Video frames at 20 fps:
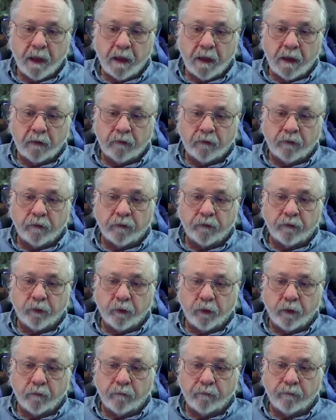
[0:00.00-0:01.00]
It just
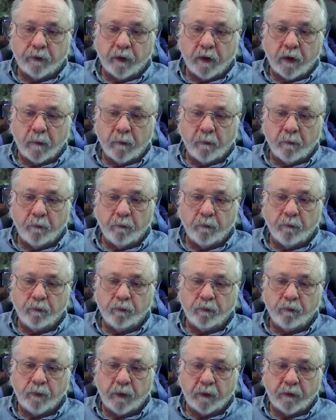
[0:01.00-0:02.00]
sort of
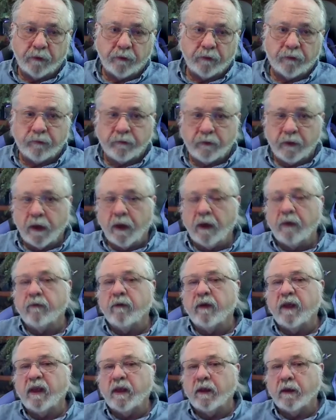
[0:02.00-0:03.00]
they just kind of,